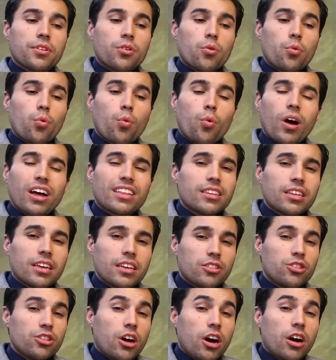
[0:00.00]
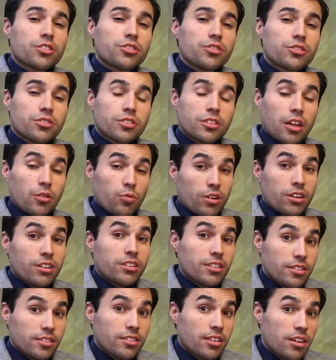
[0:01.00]
what the doctors that were
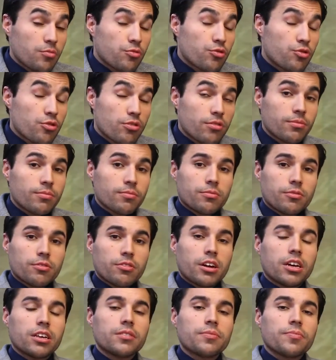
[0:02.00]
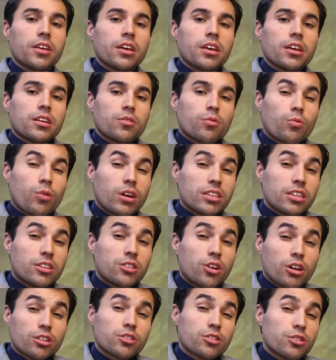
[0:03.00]
in the same room, right? What the
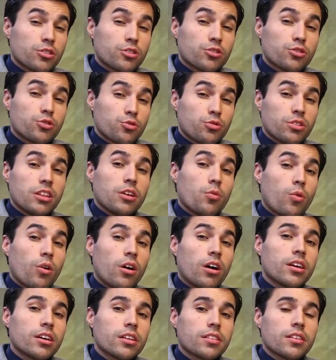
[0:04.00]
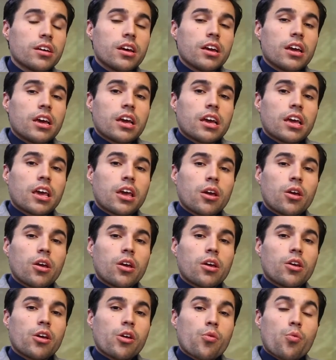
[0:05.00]
doctors really wanted,
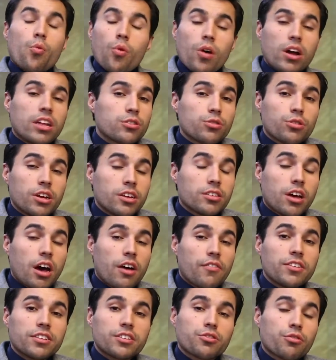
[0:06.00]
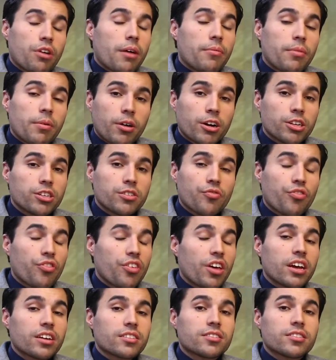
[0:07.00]
he went to his office, grabbed a bunch of
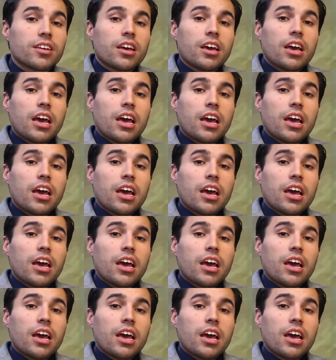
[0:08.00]
things,